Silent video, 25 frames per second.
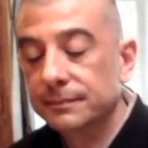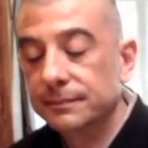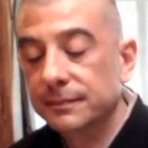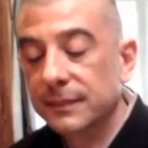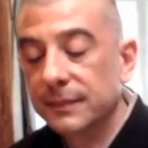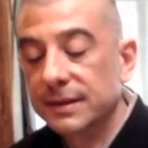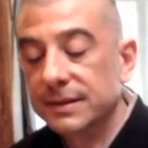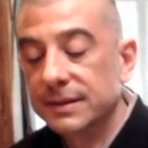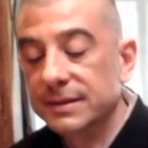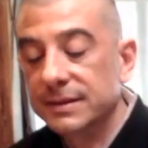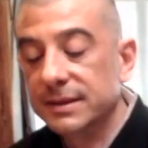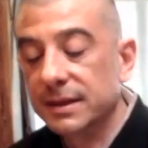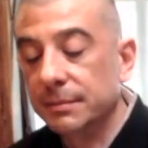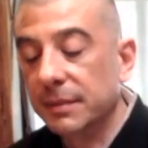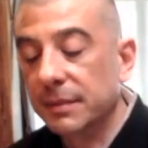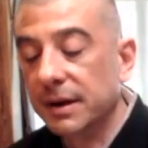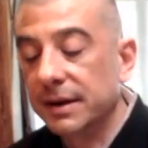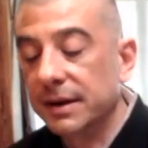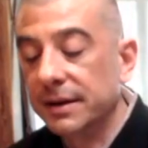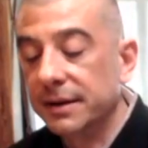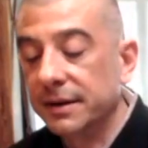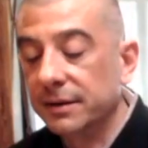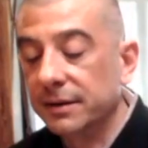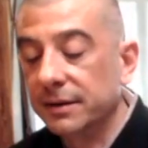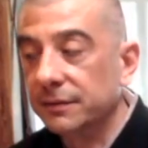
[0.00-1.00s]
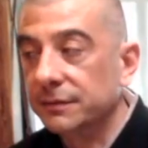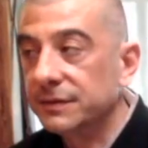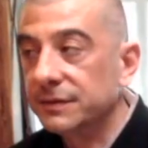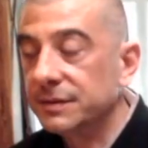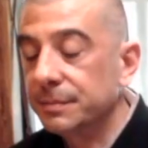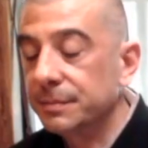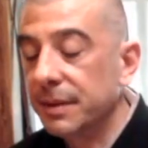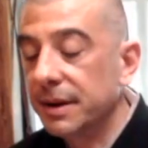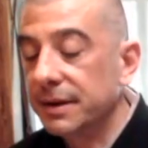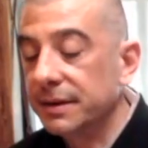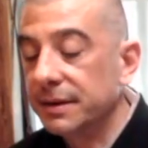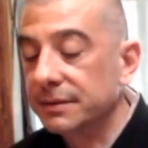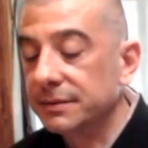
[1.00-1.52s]
and some idea of
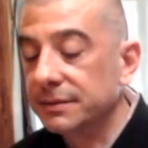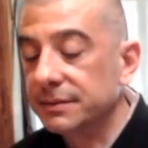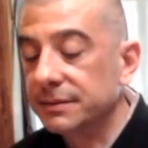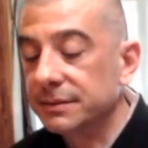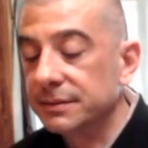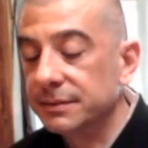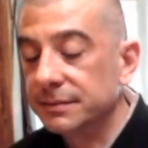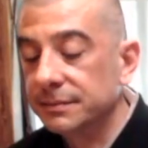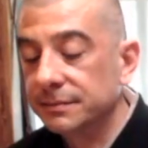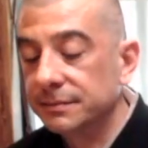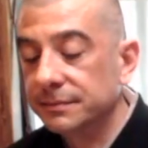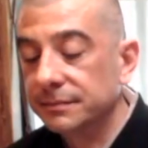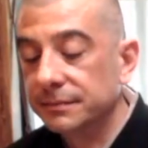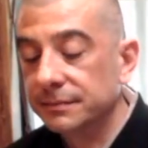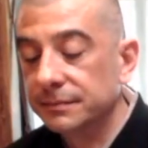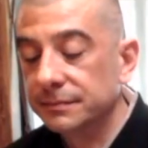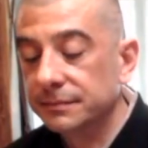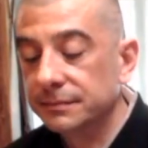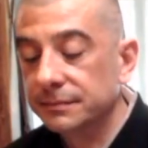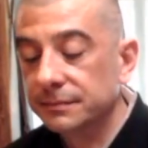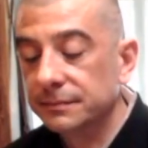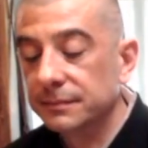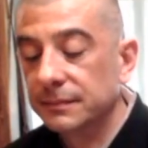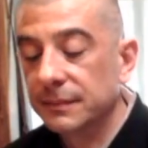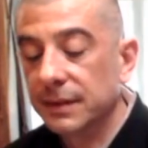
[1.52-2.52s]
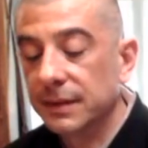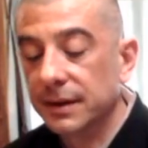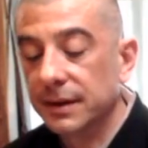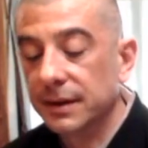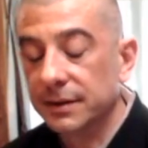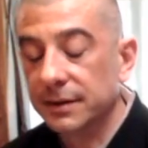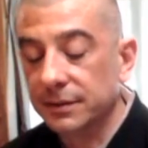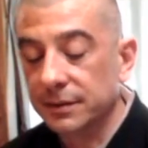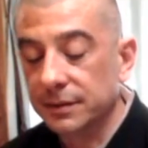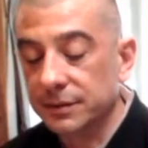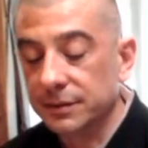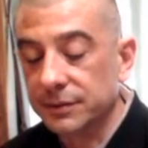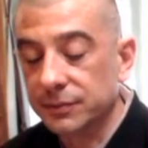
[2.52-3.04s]
space
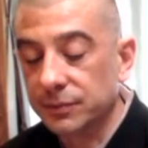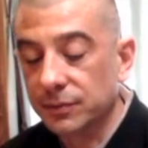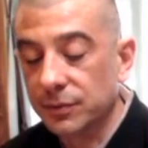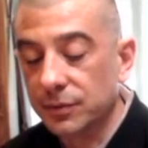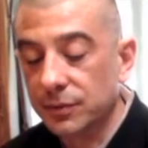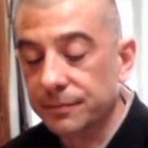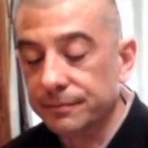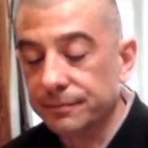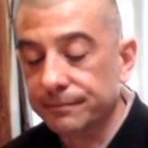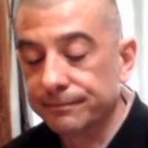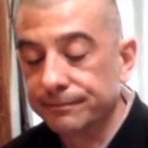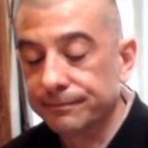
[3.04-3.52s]
in this room.